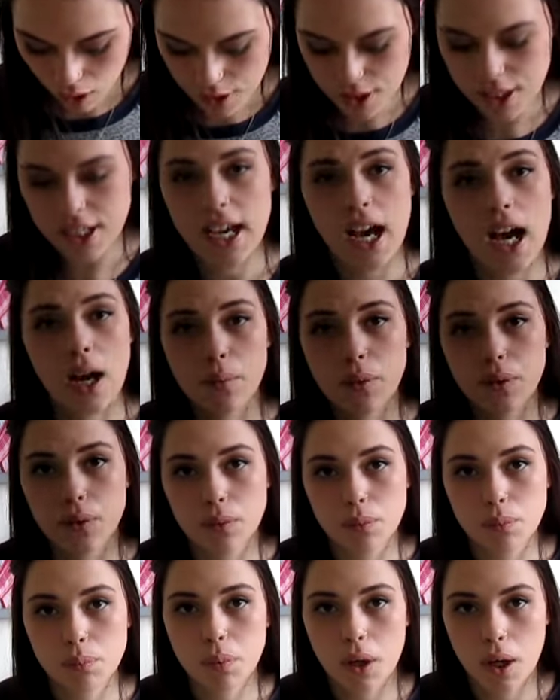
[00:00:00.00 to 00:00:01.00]
So yeah, I
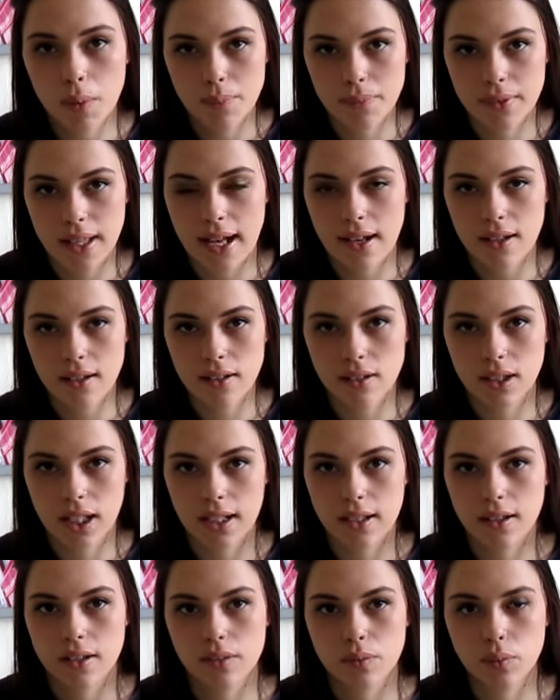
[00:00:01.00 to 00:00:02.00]
will pop that,
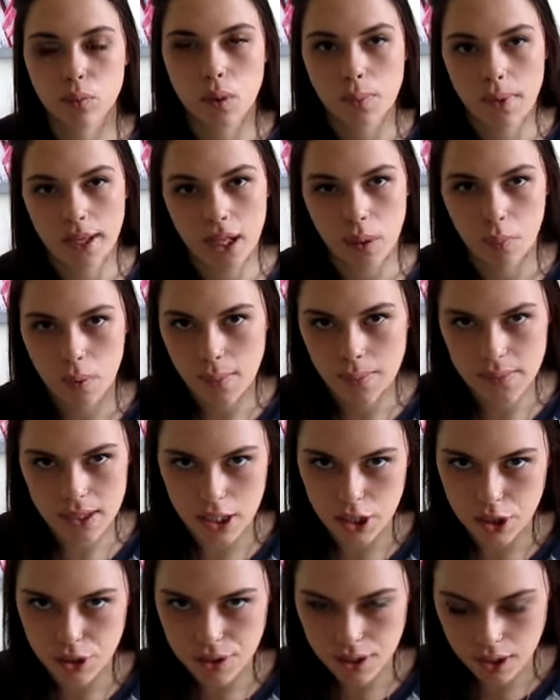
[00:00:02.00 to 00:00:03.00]
like what makeup wipes
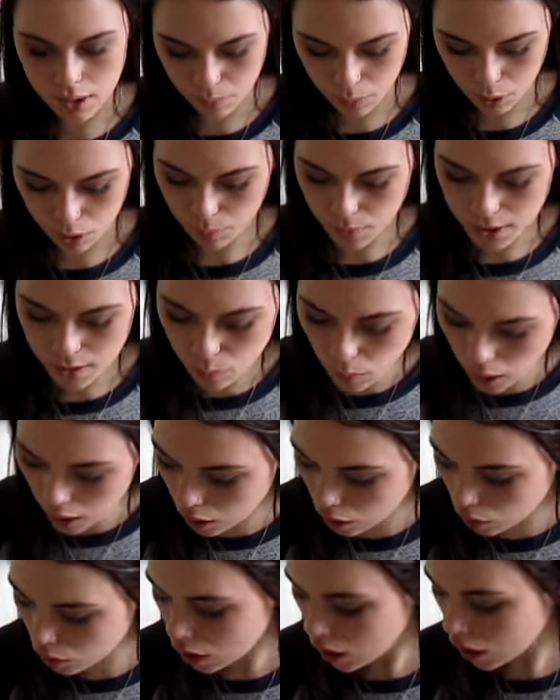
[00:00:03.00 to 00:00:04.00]
I use at the bottom as
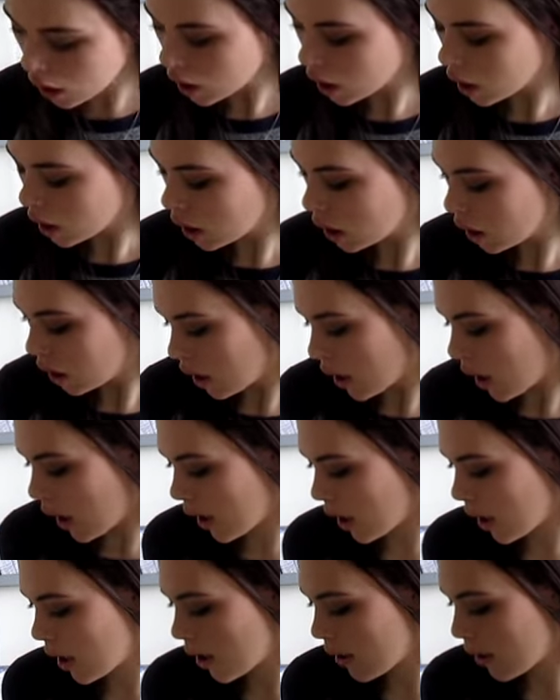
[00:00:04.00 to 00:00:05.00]
well.
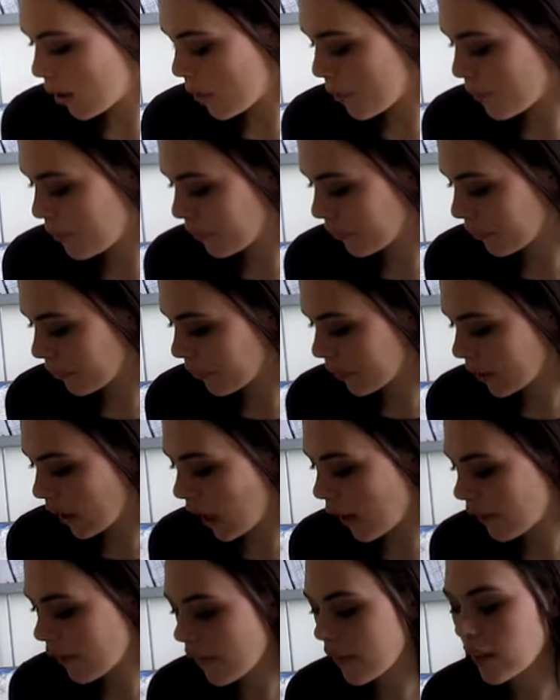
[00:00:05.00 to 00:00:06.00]
And
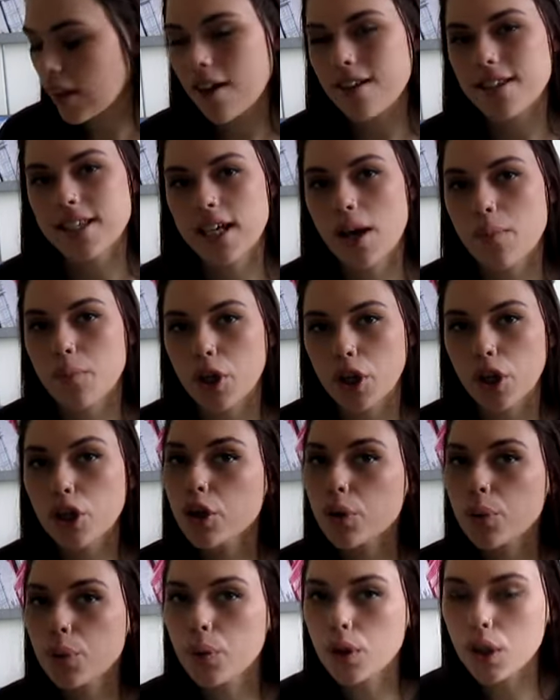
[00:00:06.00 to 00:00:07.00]
then the last thing I'm going
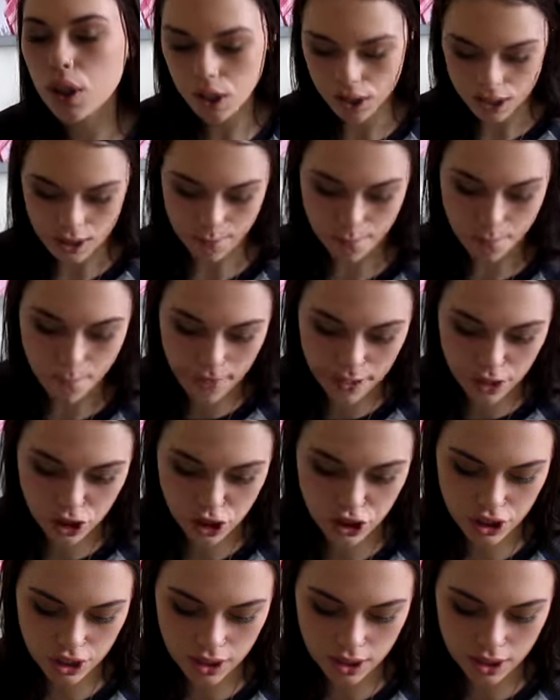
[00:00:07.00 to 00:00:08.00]
to
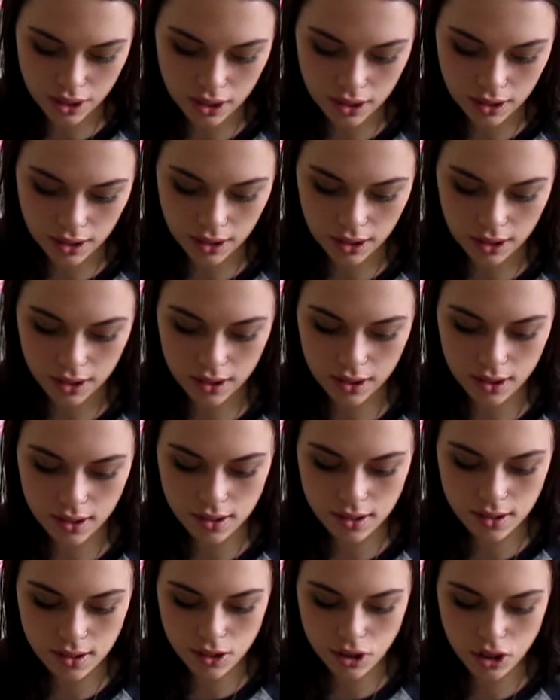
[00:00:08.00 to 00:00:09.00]
mention
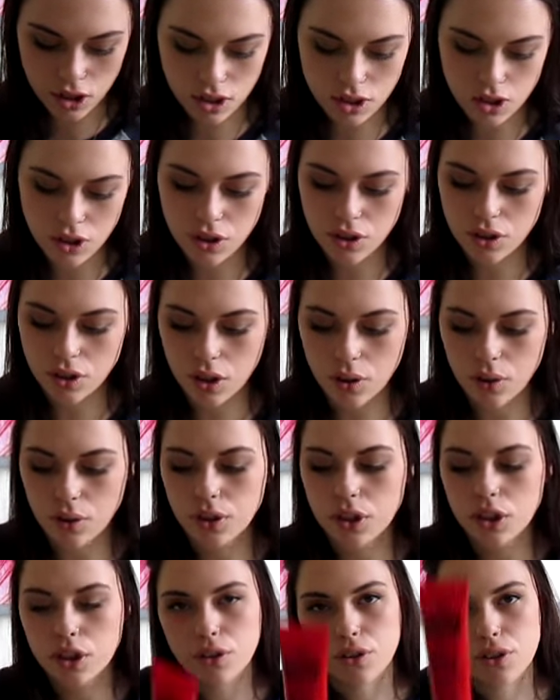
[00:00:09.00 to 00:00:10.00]
is just your good
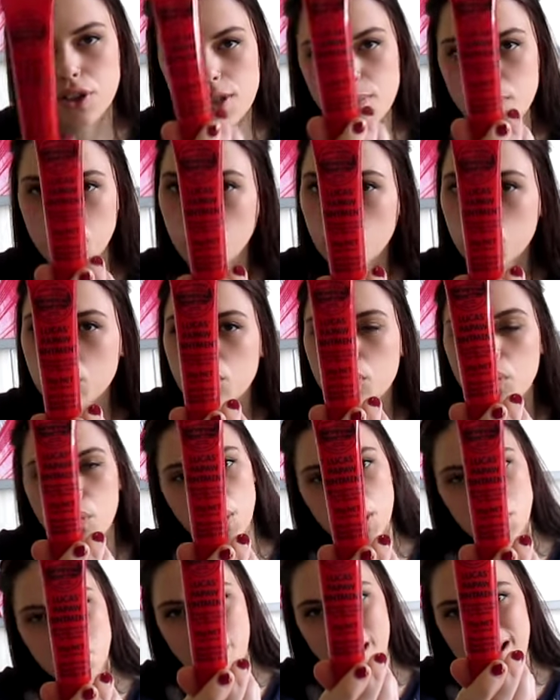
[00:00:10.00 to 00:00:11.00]
old Lucas Paw Paw
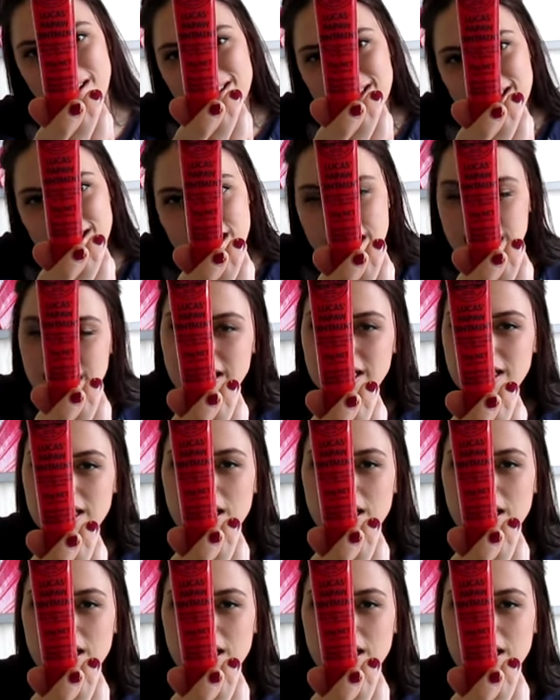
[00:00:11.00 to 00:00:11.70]
ointment.